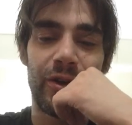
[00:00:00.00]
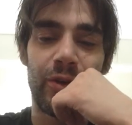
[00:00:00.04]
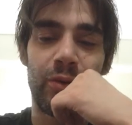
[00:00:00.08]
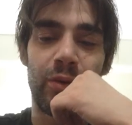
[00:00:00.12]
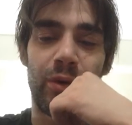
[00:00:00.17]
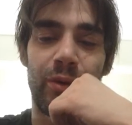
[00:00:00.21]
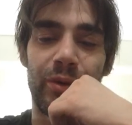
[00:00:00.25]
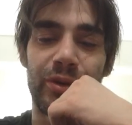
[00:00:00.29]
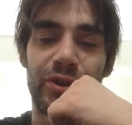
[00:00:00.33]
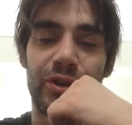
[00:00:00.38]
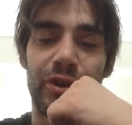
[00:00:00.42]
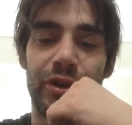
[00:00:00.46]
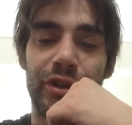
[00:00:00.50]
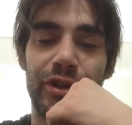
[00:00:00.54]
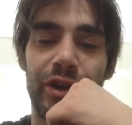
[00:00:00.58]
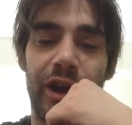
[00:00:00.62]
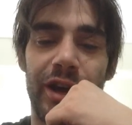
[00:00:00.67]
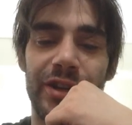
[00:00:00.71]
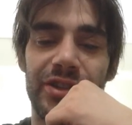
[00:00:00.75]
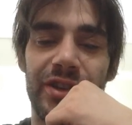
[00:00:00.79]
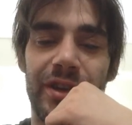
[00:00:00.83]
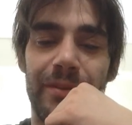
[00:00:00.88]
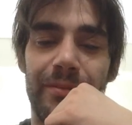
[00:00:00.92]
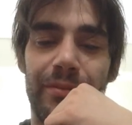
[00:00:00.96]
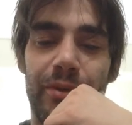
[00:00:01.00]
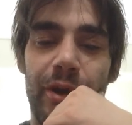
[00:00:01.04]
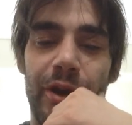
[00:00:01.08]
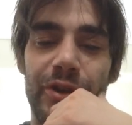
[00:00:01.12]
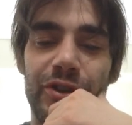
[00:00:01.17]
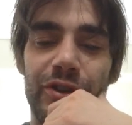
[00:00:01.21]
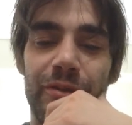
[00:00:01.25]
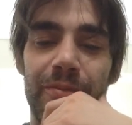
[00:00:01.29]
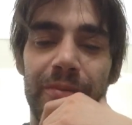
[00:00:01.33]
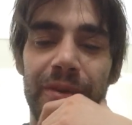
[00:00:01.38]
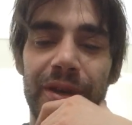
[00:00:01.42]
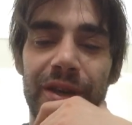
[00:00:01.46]
What would your thoughts and
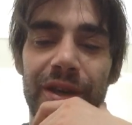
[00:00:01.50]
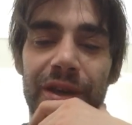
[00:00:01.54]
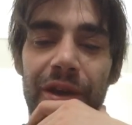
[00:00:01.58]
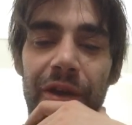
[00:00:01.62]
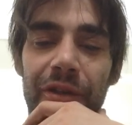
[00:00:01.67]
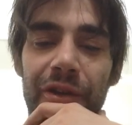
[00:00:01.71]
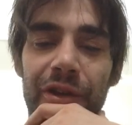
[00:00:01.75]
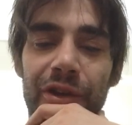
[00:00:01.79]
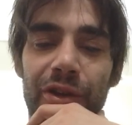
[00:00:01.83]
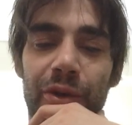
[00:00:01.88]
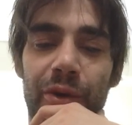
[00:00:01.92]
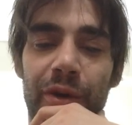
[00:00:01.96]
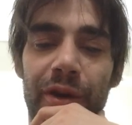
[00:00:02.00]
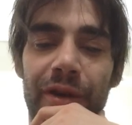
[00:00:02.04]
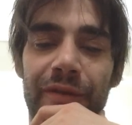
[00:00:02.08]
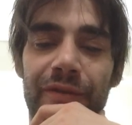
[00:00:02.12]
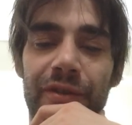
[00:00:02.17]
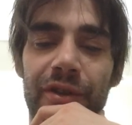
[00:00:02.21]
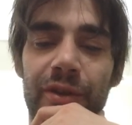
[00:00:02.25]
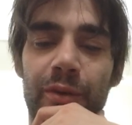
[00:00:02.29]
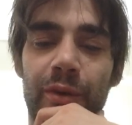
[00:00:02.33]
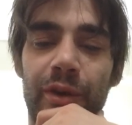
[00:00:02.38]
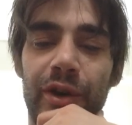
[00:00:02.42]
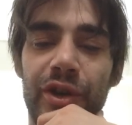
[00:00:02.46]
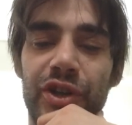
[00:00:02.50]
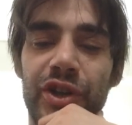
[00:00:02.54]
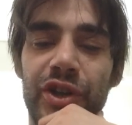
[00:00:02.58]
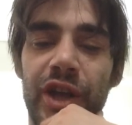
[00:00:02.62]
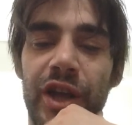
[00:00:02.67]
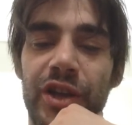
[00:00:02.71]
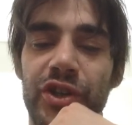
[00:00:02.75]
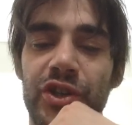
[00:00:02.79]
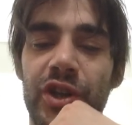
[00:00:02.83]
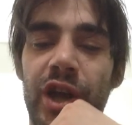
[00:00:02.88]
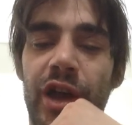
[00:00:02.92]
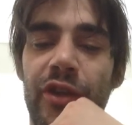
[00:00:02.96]
impression be on the lore if it were to
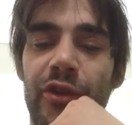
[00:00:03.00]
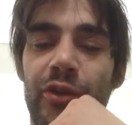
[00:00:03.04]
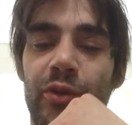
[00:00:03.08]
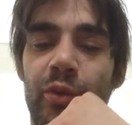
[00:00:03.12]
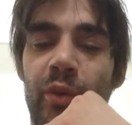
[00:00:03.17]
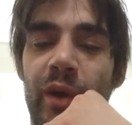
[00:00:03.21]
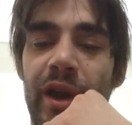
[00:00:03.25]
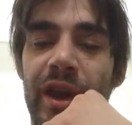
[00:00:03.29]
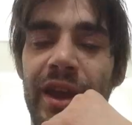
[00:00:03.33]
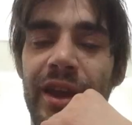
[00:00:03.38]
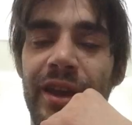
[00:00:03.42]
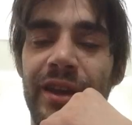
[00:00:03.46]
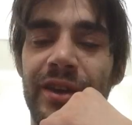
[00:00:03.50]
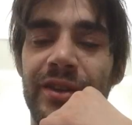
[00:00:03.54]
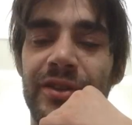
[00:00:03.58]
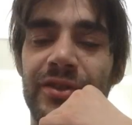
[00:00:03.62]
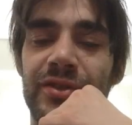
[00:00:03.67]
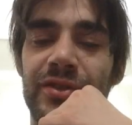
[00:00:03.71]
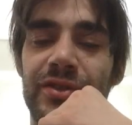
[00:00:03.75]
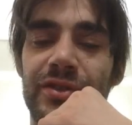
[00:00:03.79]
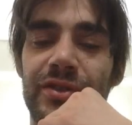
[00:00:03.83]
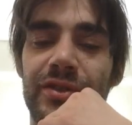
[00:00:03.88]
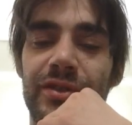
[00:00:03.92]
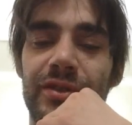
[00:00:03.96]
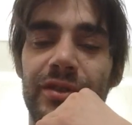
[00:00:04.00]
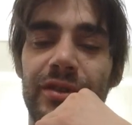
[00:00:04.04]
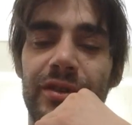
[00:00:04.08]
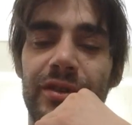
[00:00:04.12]
change in other ways?